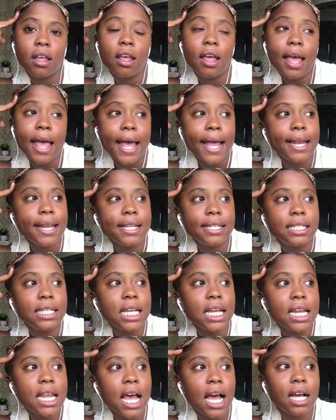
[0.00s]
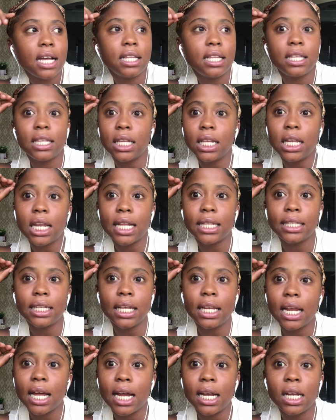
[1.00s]
And this lady, I tell
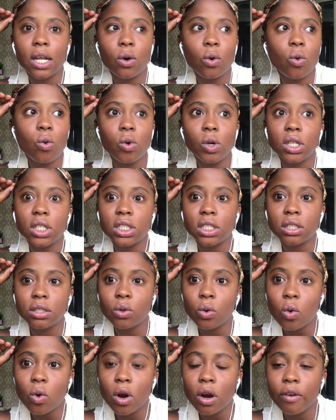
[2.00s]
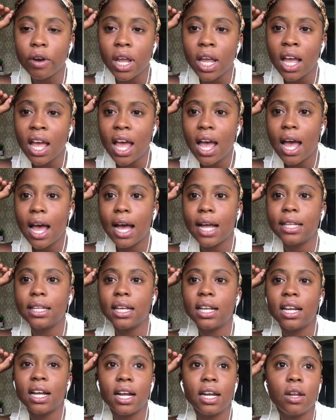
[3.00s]
her the whole story. I tell
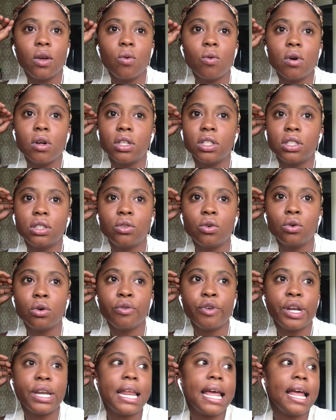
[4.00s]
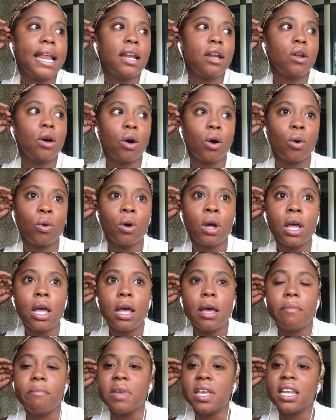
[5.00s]
her the whole story. Then now,
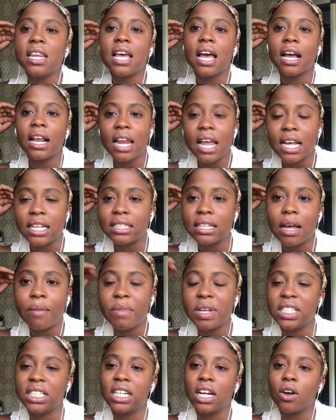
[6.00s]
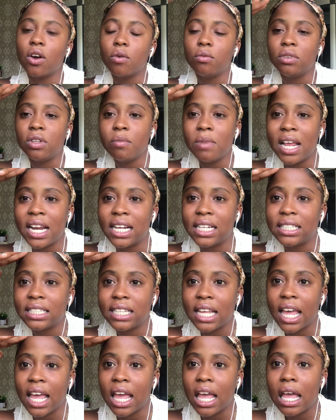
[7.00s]
media class, that messenger come to me and I
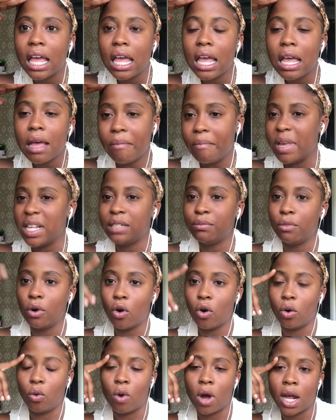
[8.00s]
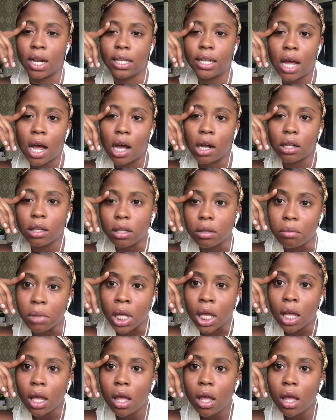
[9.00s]
say, Miss Brown want to talk to me.